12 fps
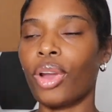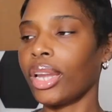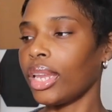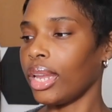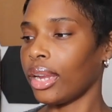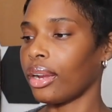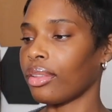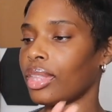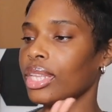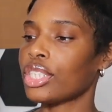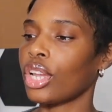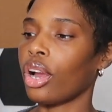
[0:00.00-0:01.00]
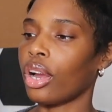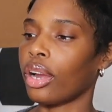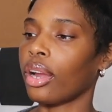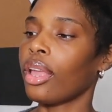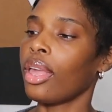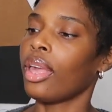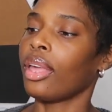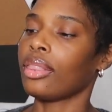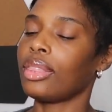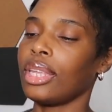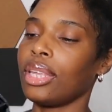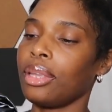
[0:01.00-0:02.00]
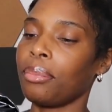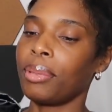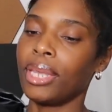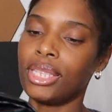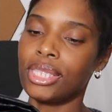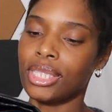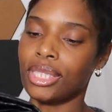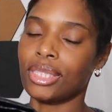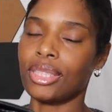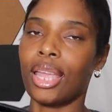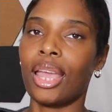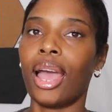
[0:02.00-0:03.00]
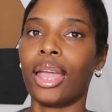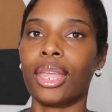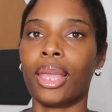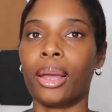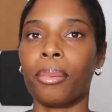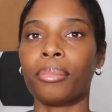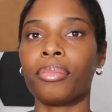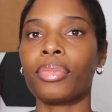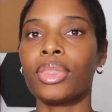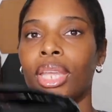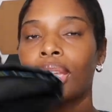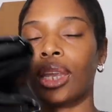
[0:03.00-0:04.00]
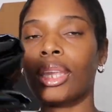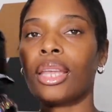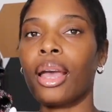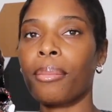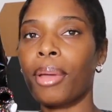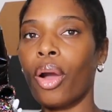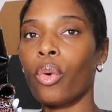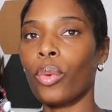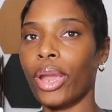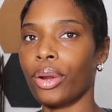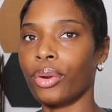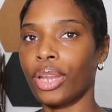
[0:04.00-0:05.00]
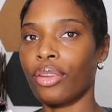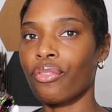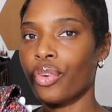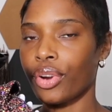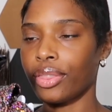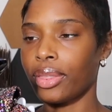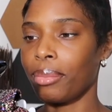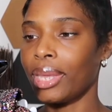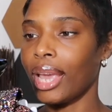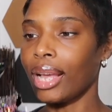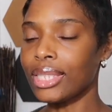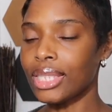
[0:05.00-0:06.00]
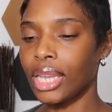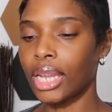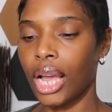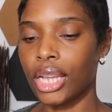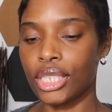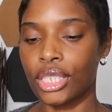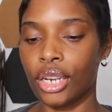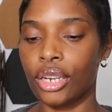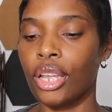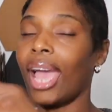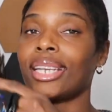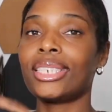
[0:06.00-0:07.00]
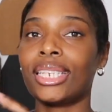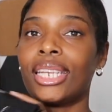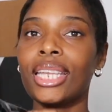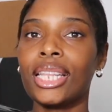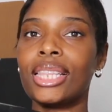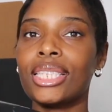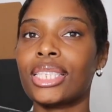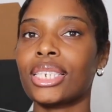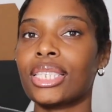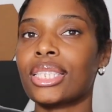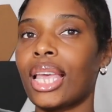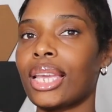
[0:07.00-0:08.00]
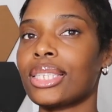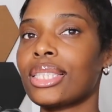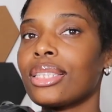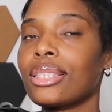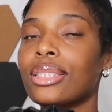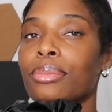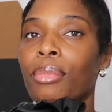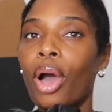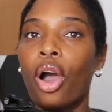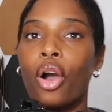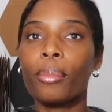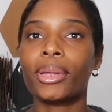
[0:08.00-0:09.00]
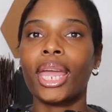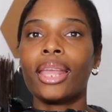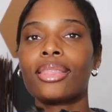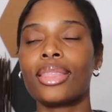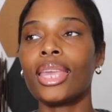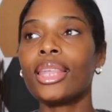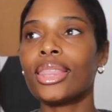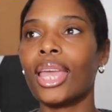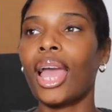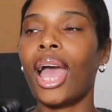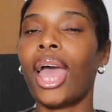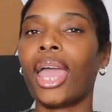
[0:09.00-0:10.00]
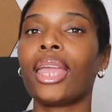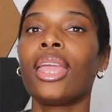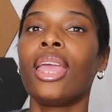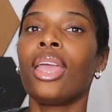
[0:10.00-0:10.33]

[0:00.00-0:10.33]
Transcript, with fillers: right here. These are the pieces that I am thinking about wearing for the Beyoncé concert. I did get this in a size small, but I think that I